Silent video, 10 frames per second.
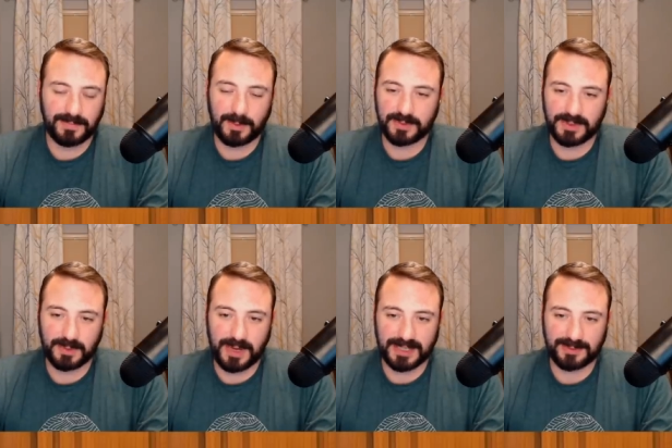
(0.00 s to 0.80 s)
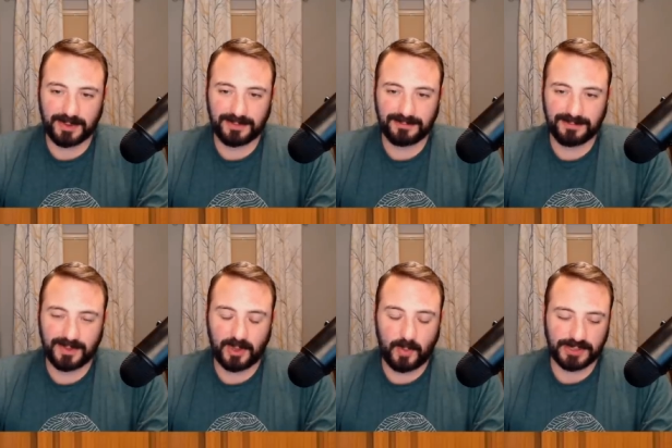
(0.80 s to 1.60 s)
It was impossible.
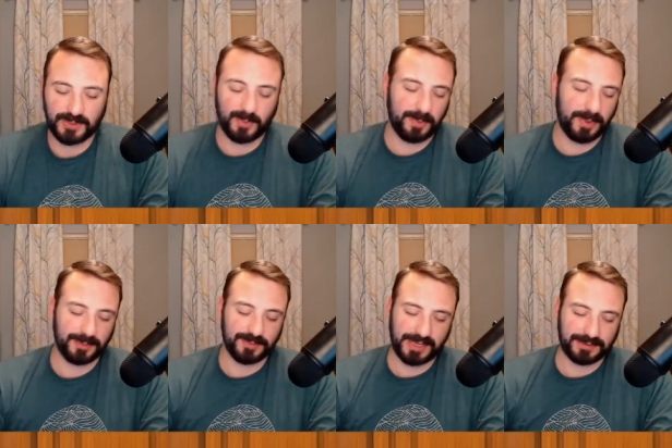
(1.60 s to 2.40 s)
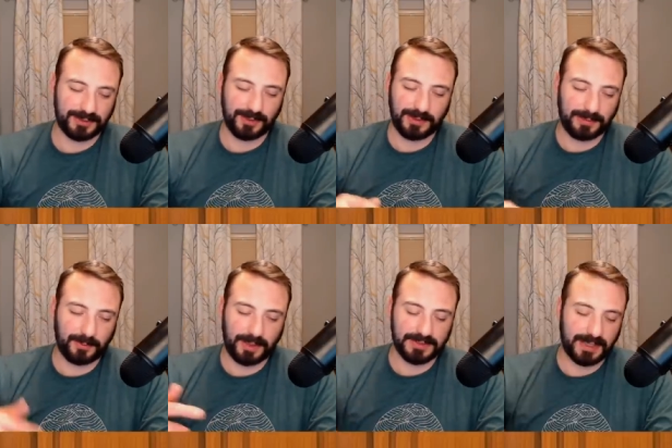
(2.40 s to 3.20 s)
The questions were being objected to left,
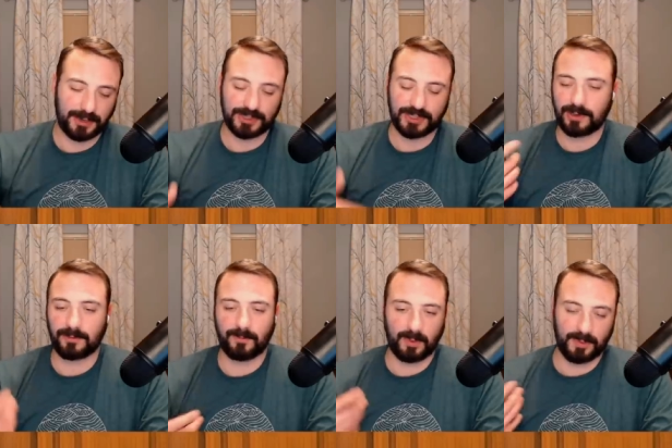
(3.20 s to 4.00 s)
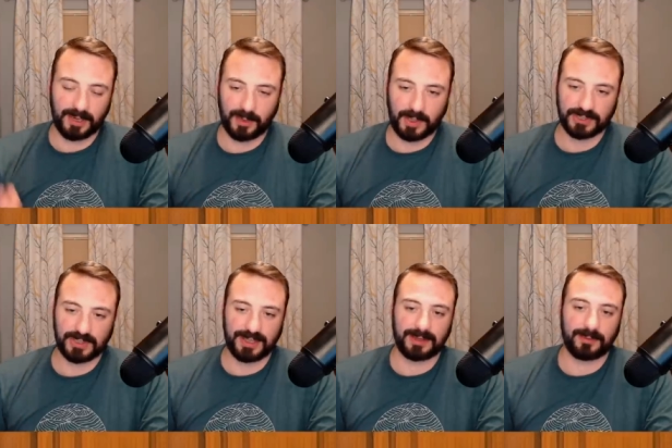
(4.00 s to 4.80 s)
right, and center. She couldn't formulate a question
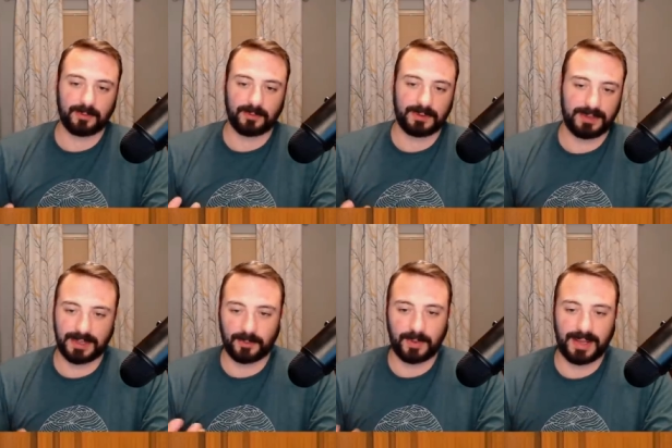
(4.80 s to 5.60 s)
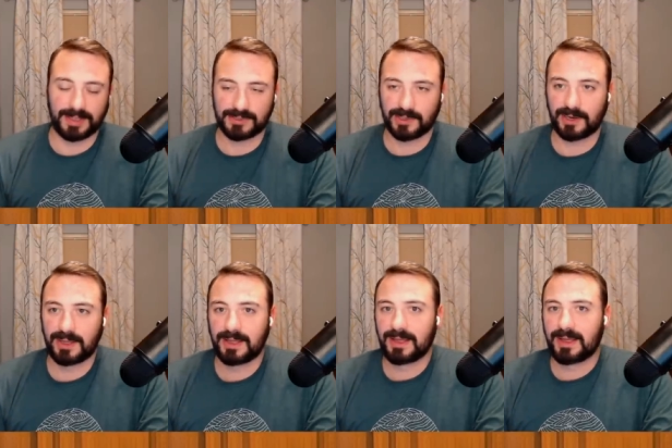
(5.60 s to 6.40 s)
to get the get the right answer.
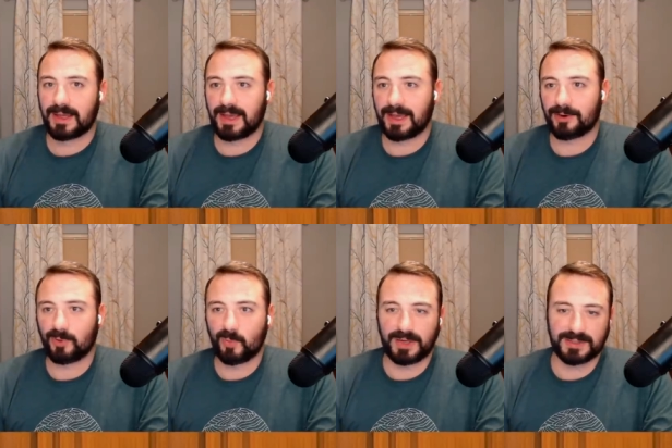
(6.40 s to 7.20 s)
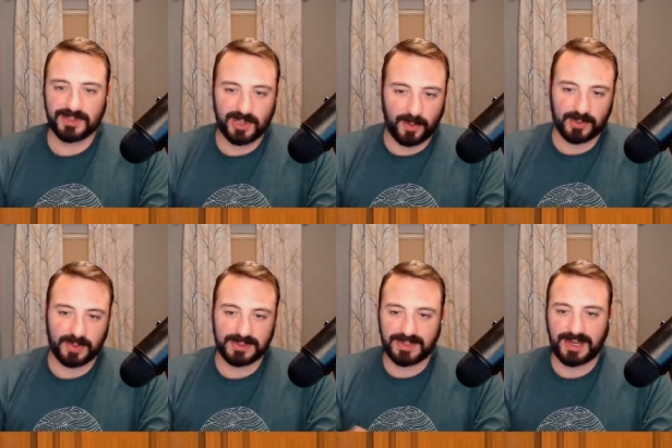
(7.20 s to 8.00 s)
And her witnesses always
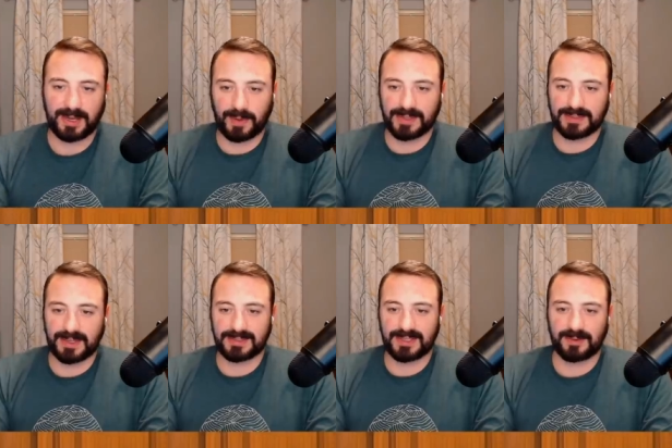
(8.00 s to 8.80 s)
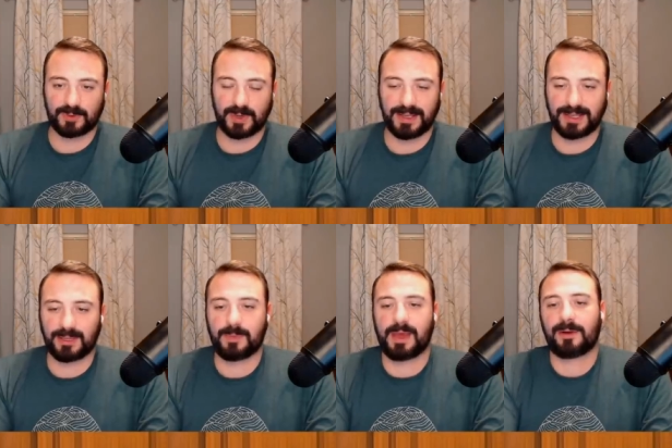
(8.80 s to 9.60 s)
went sideways. And instead of trying to get
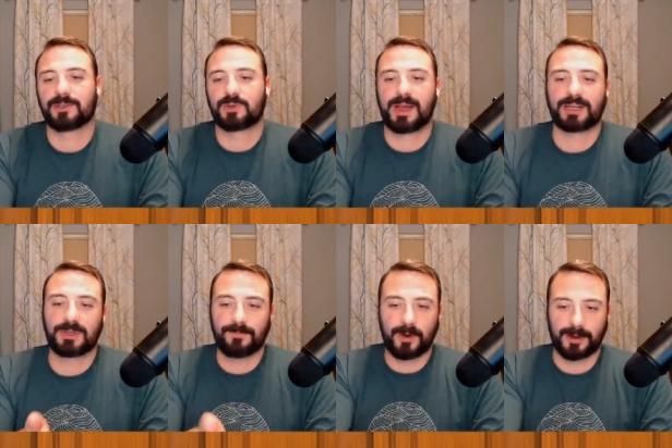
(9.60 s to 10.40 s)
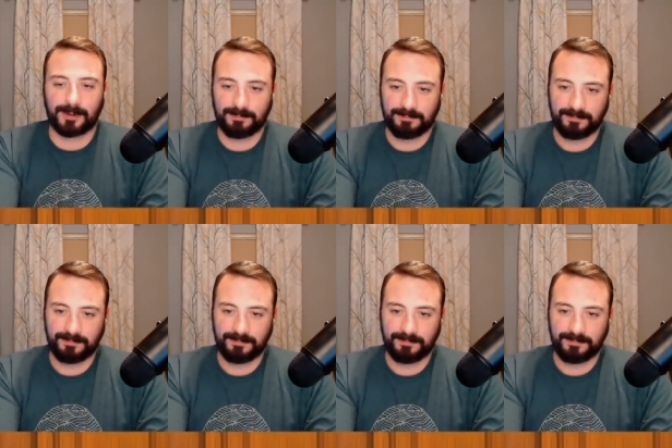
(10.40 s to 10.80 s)
them back on track, she fought them.